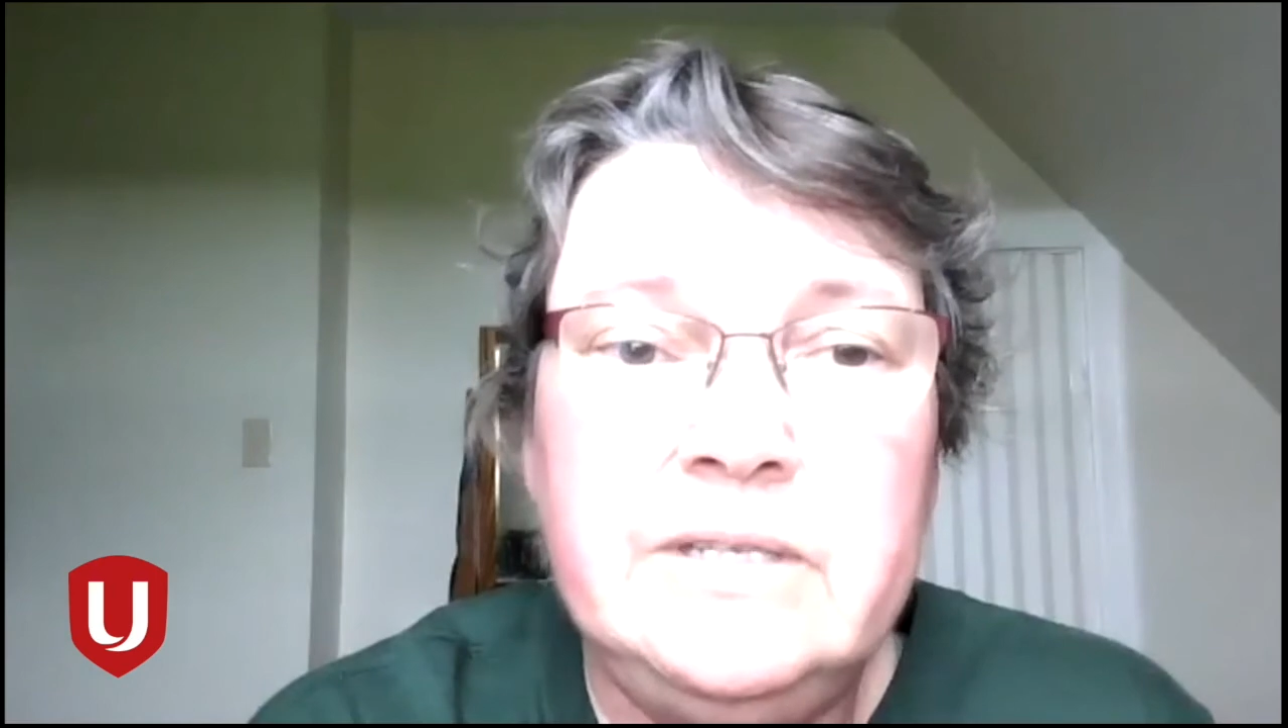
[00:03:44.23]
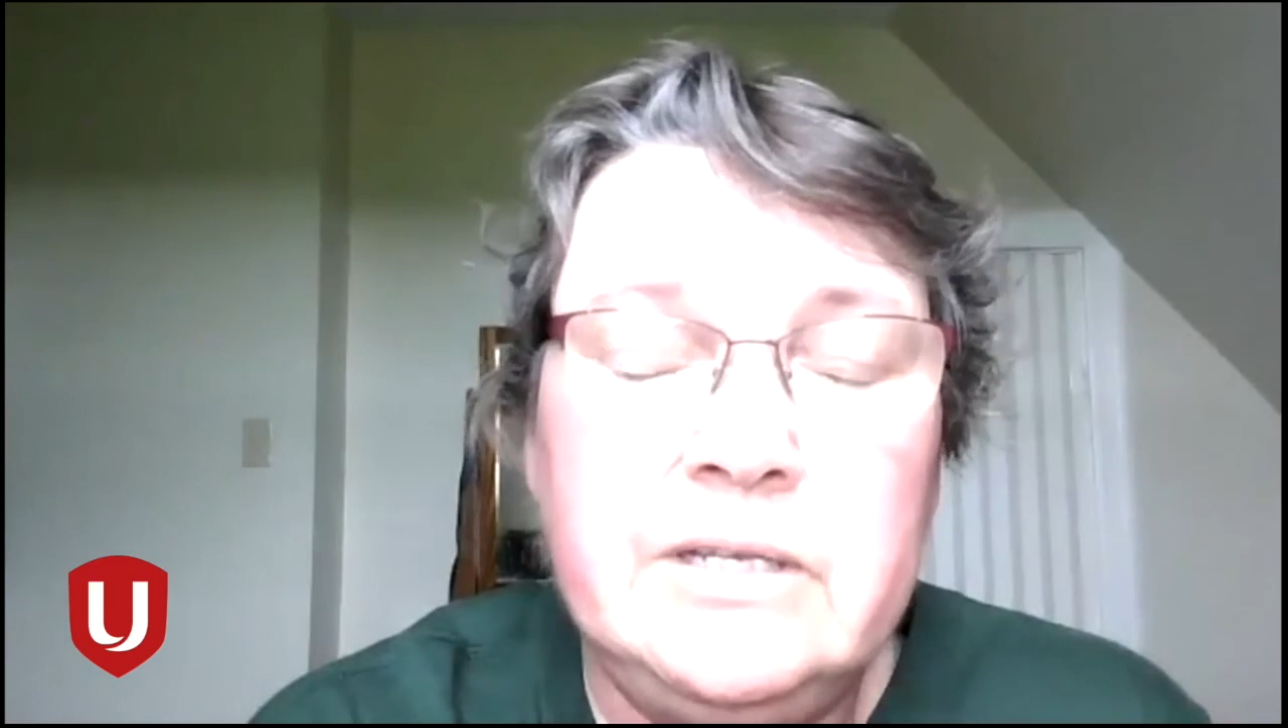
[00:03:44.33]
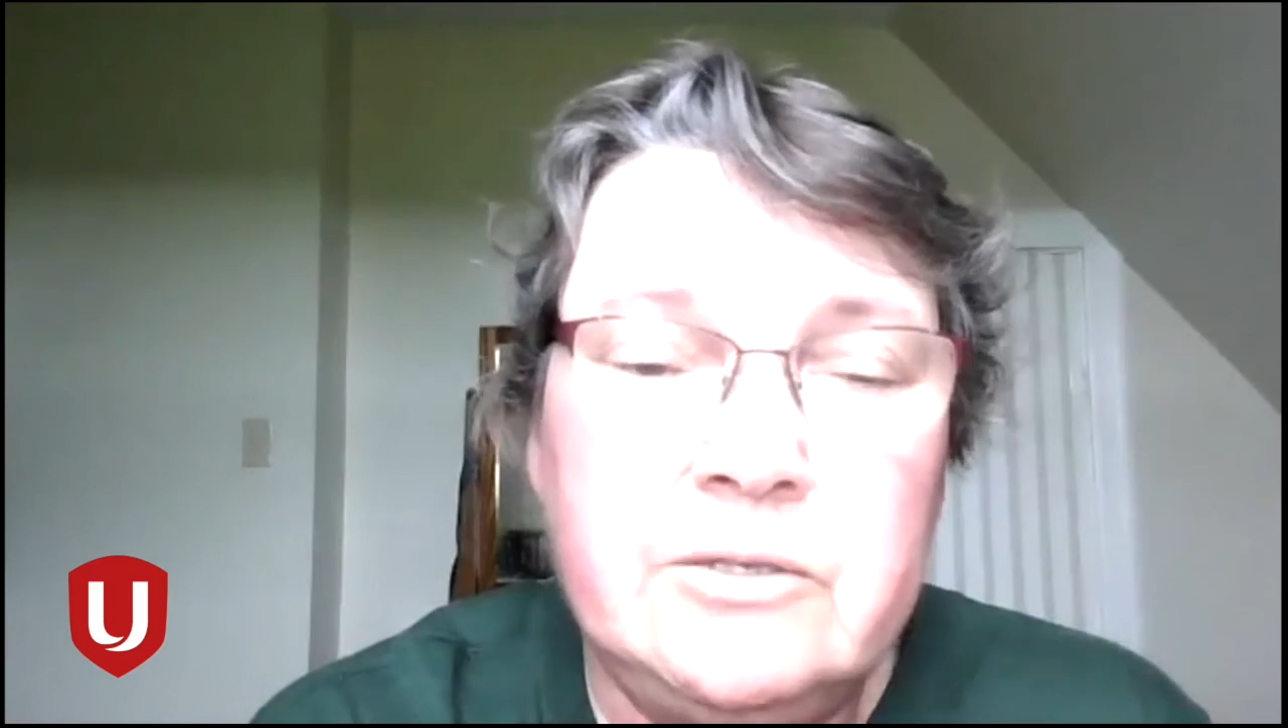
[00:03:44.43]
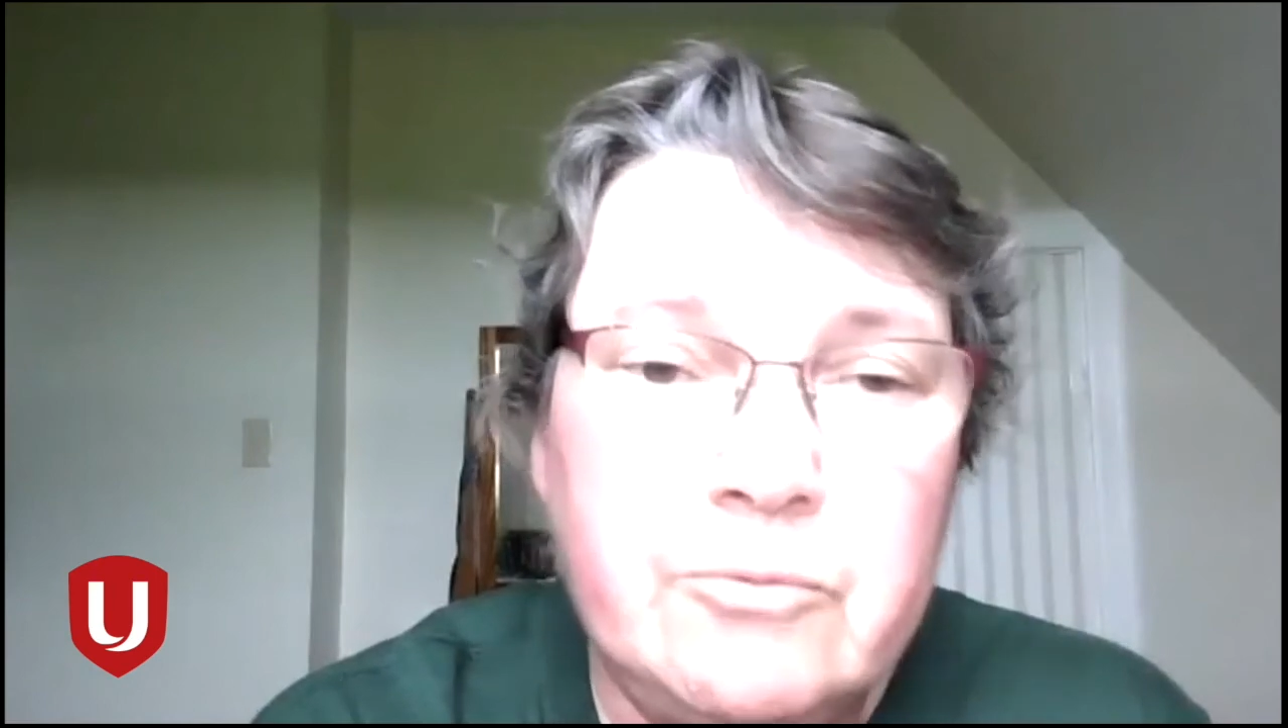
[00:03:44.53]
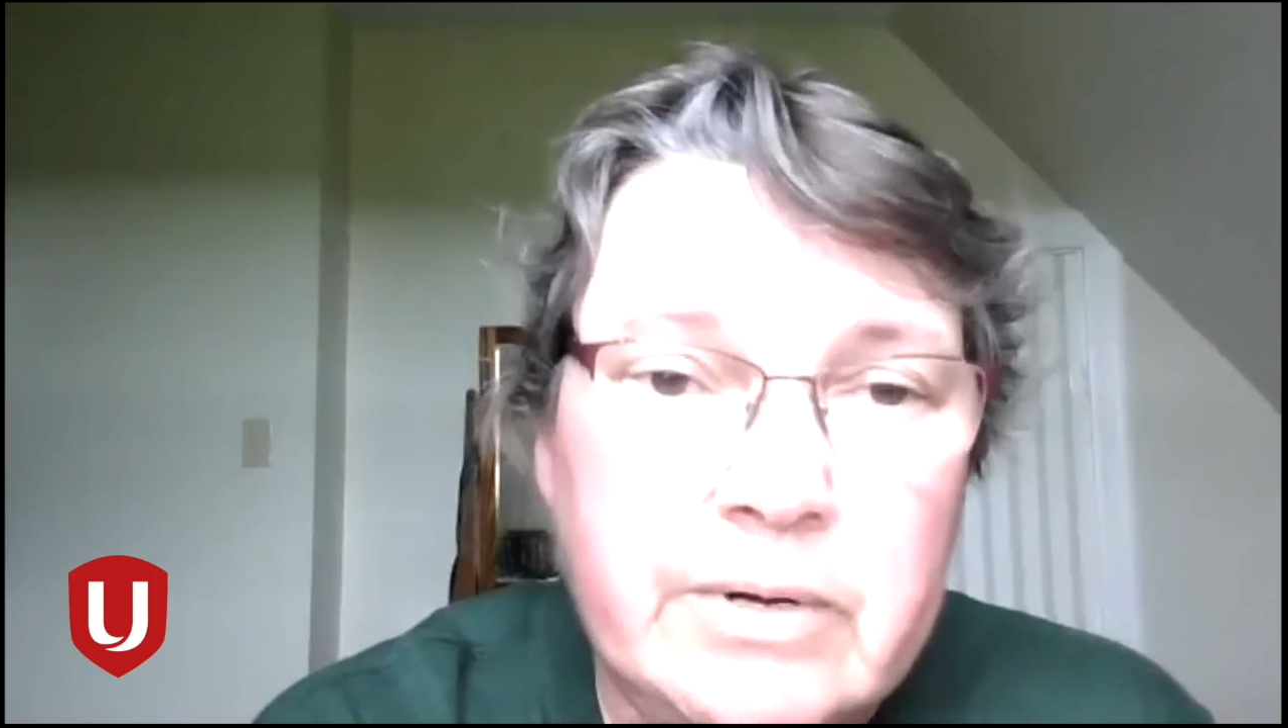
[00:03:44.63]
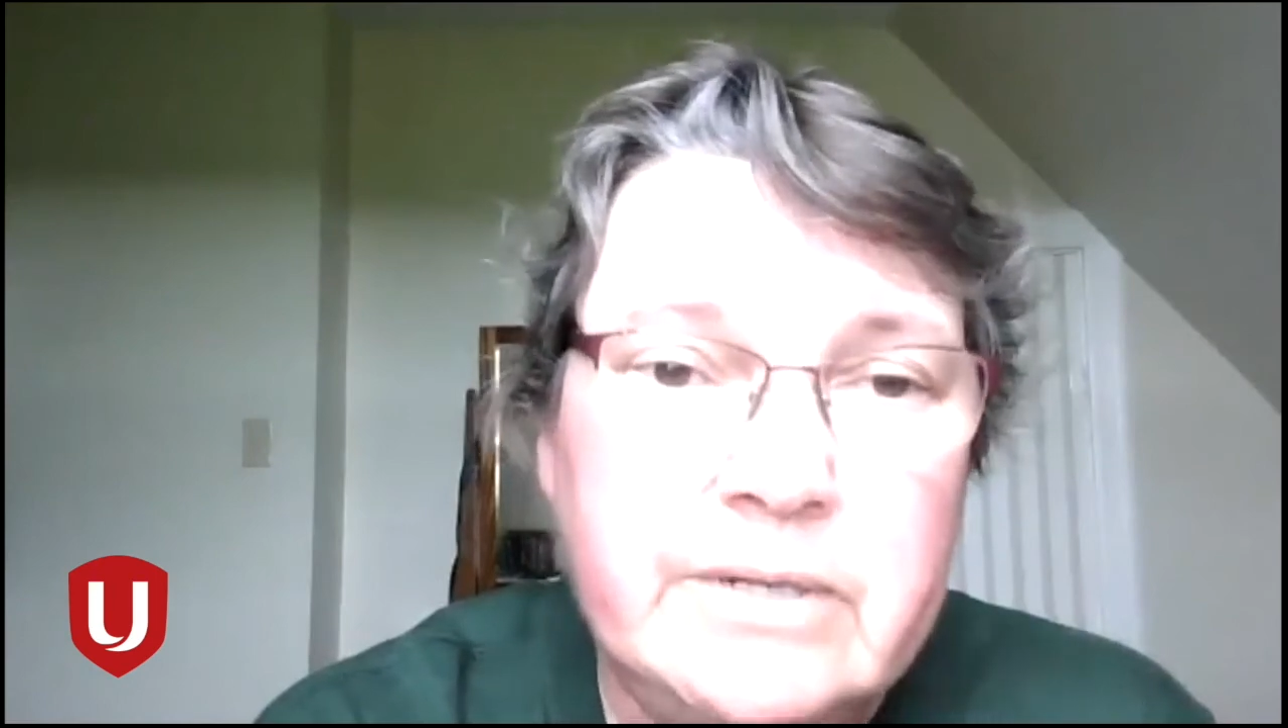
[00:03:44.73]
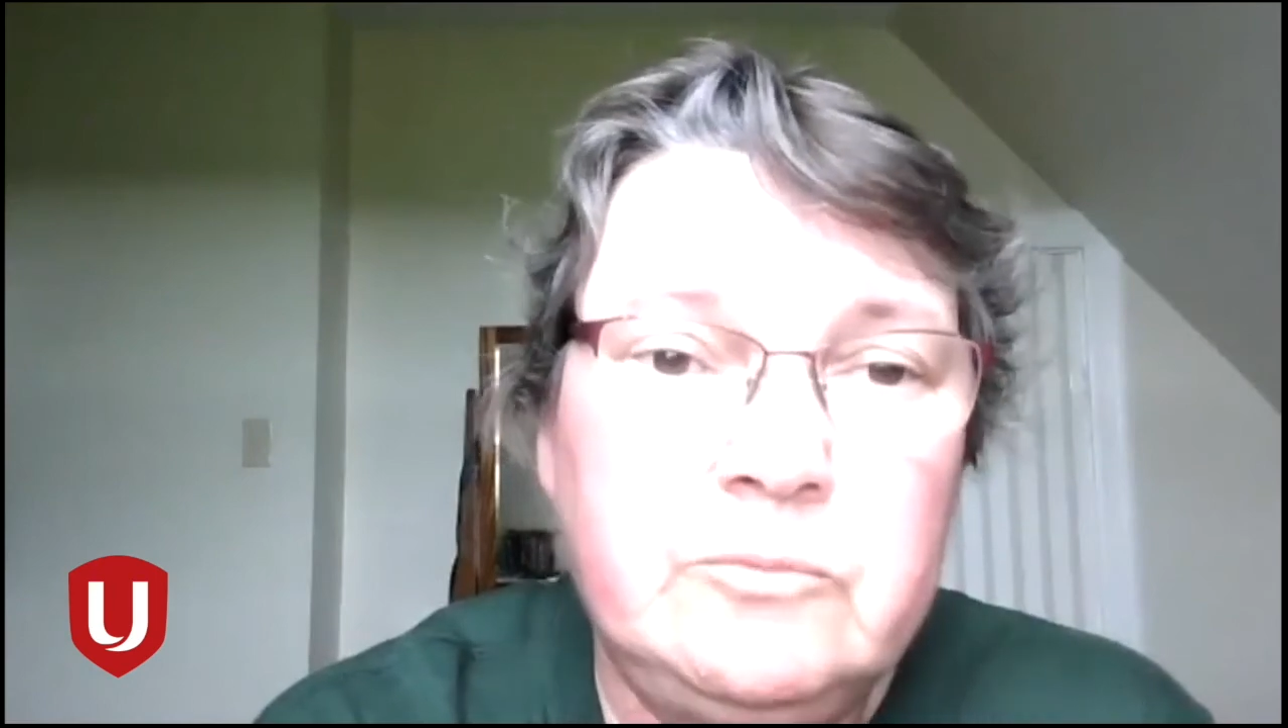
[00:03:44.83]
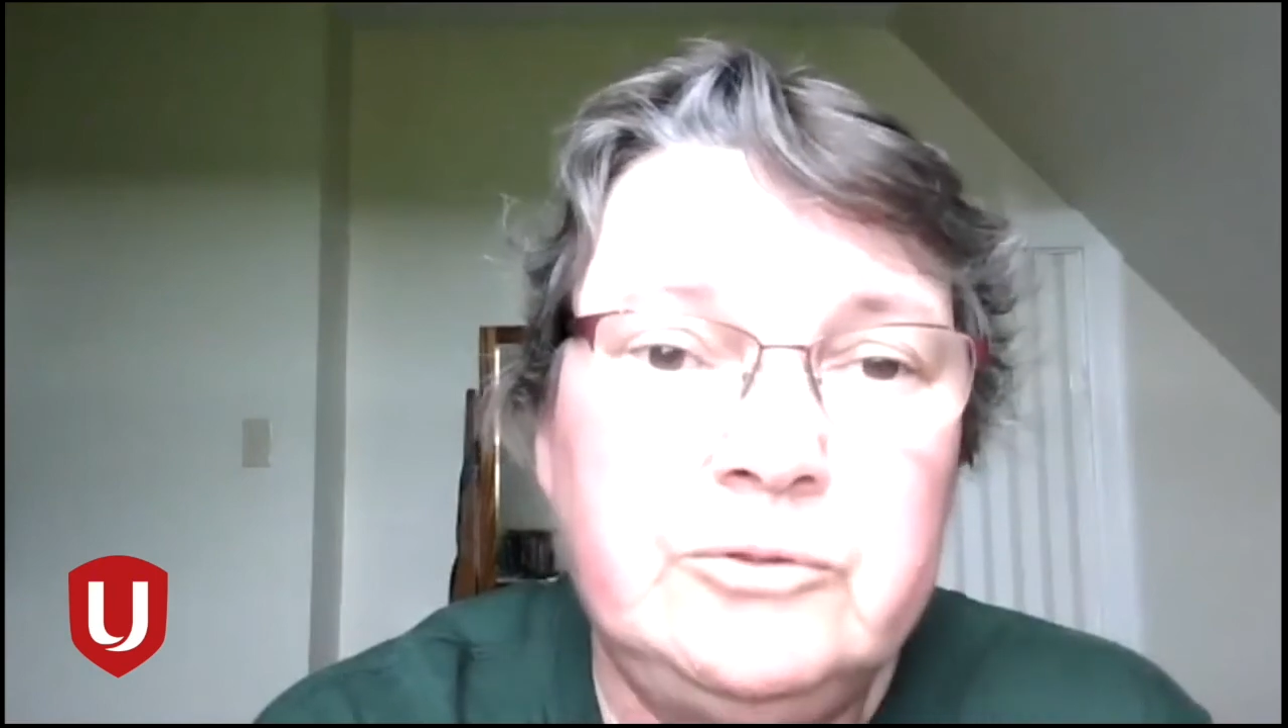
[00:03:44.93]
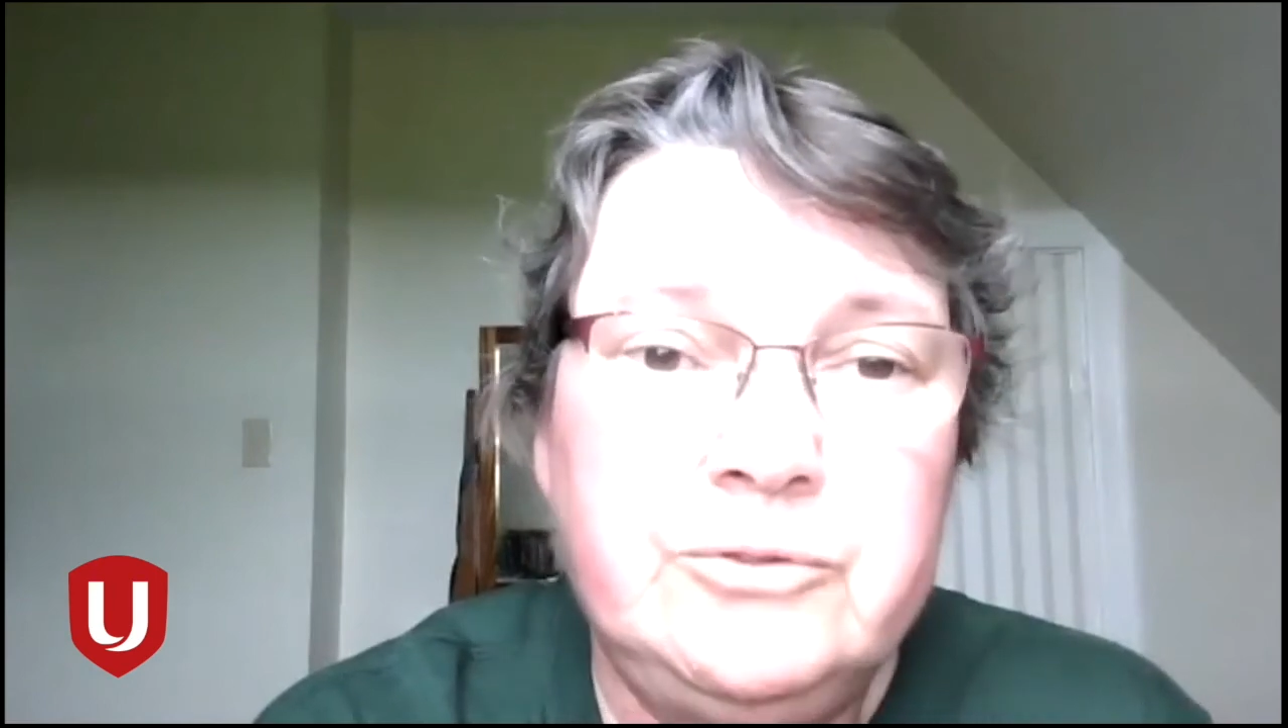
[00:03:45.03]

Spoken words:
incredible